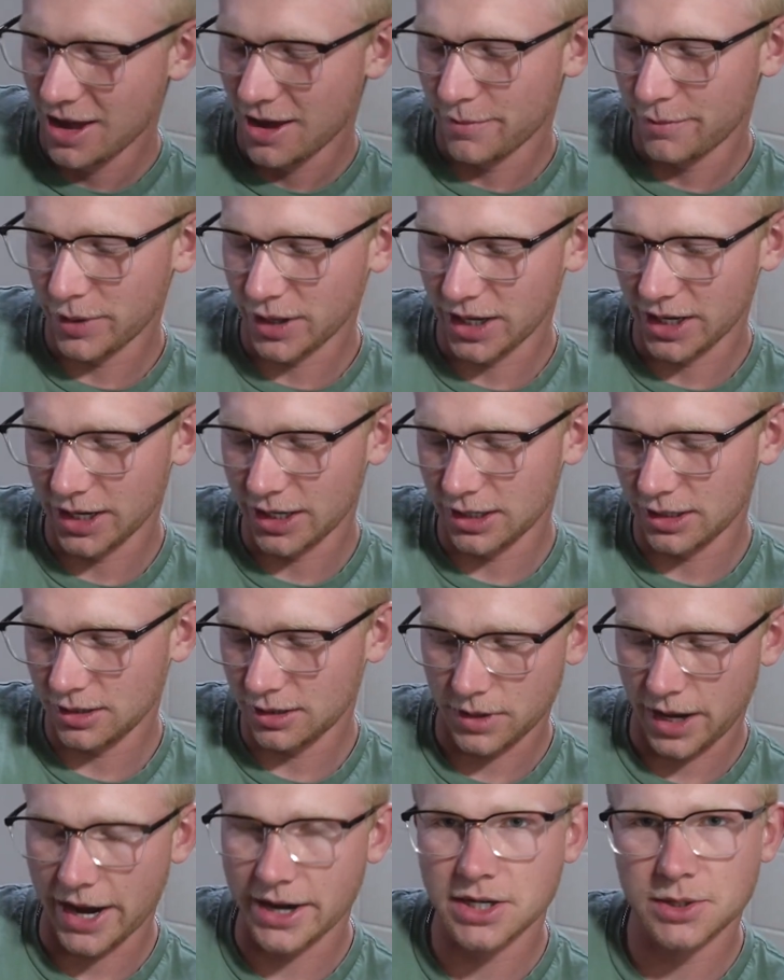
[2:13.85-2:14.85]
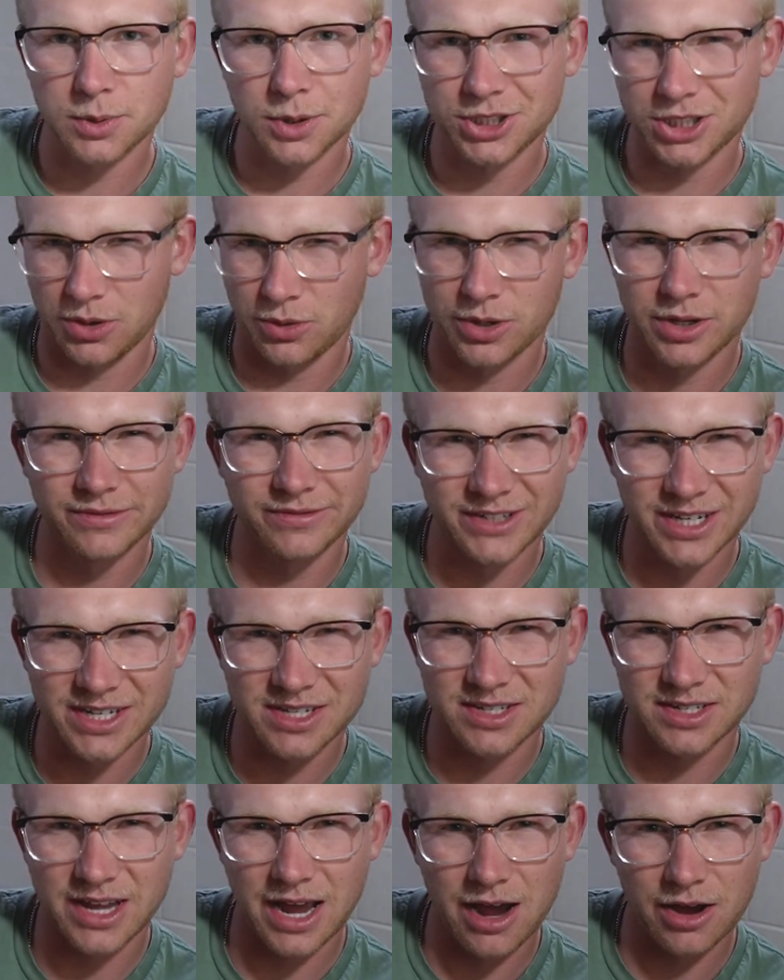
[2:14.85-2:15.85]
But I just wish I would have
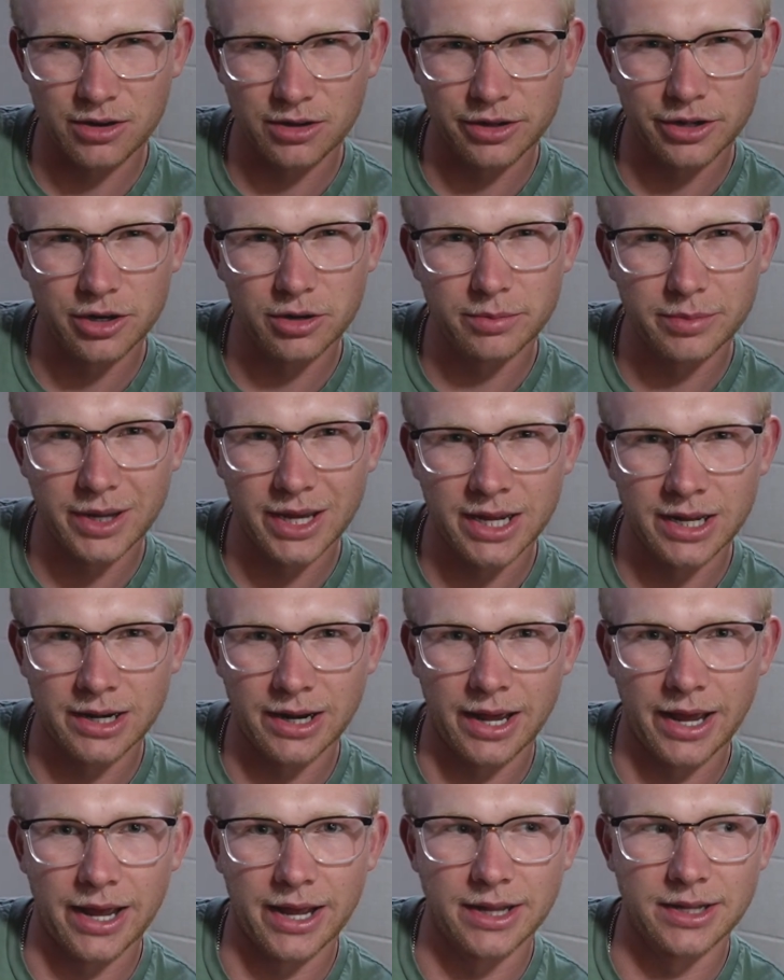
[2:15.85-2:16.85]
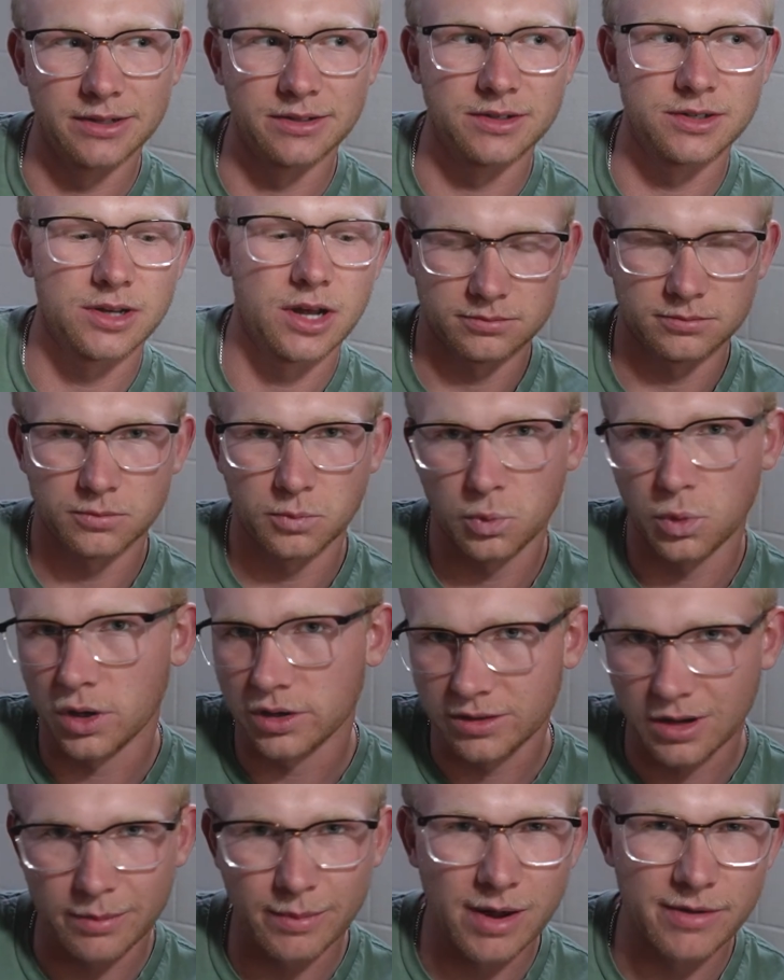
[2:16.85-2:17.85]
disked down a little bit and
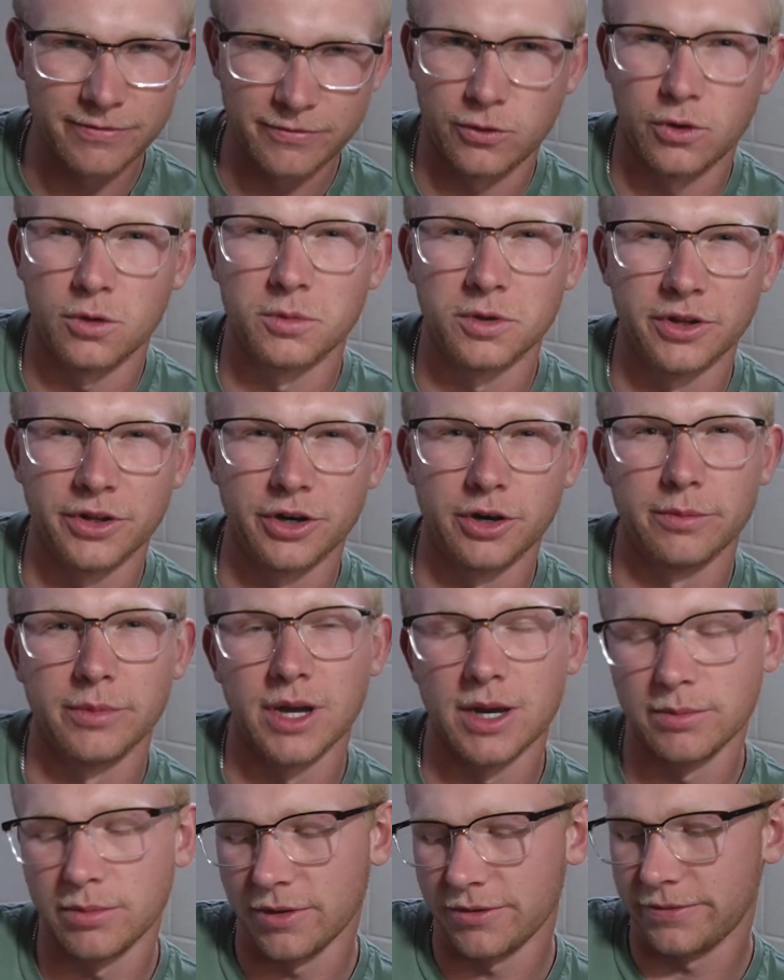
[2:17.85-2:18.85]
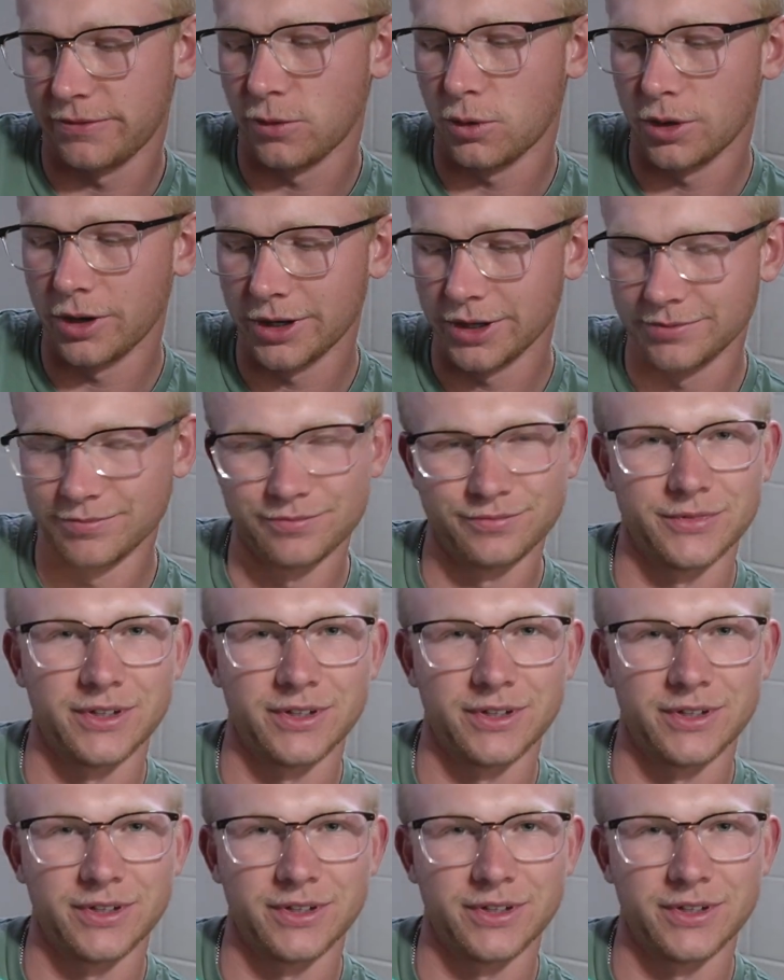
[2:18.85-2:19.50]
worked on my form a little bit before